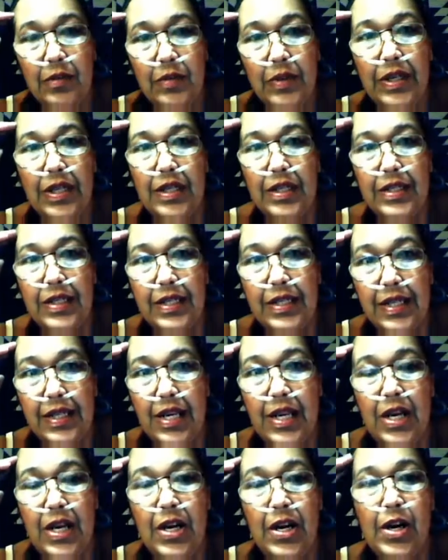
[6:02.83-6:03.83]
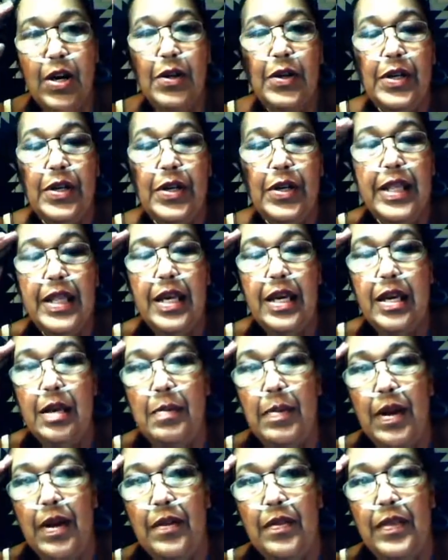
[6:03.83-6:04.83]
heard anything about this and
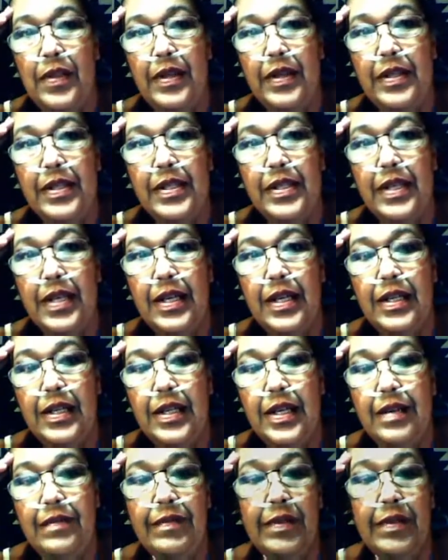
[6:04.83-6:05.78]
if anybody has any